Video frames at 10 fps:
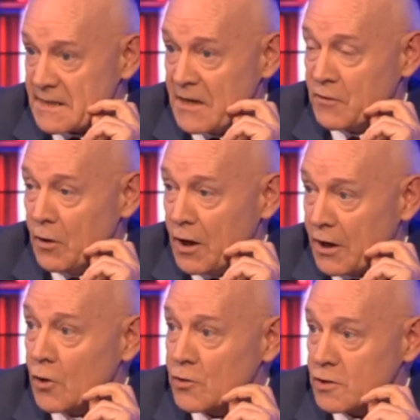place is literally like
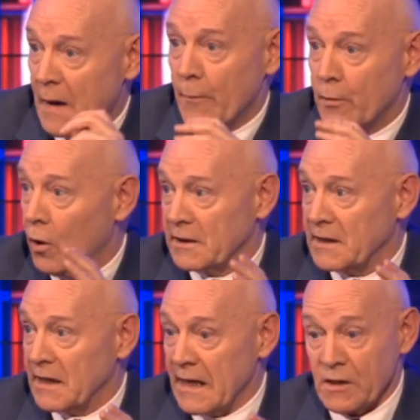an Notre with all
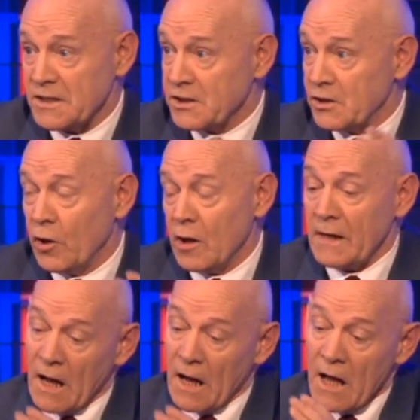the deliveries. It's a
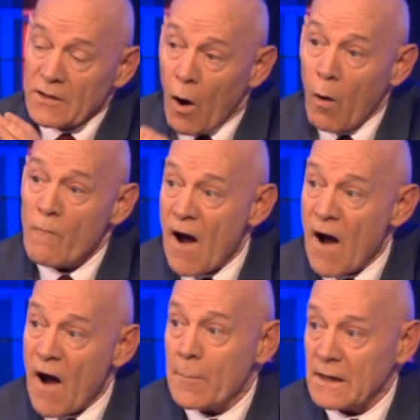nightmare. The, the, whole
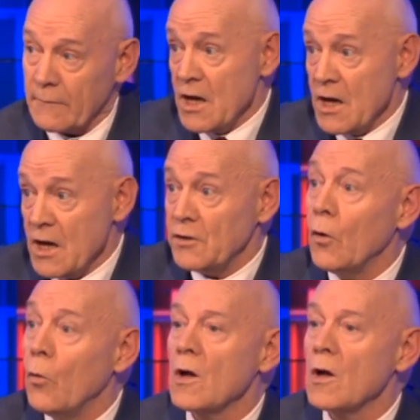fabric of it, you
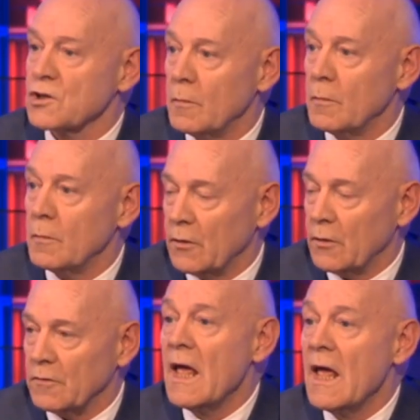don't know what's the coming. The
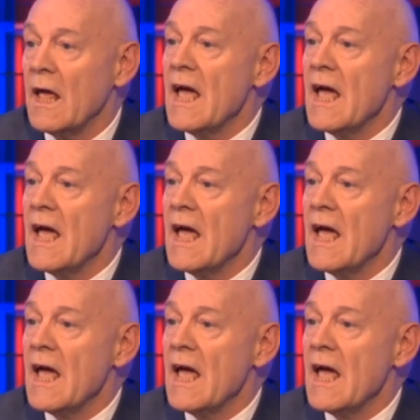same down.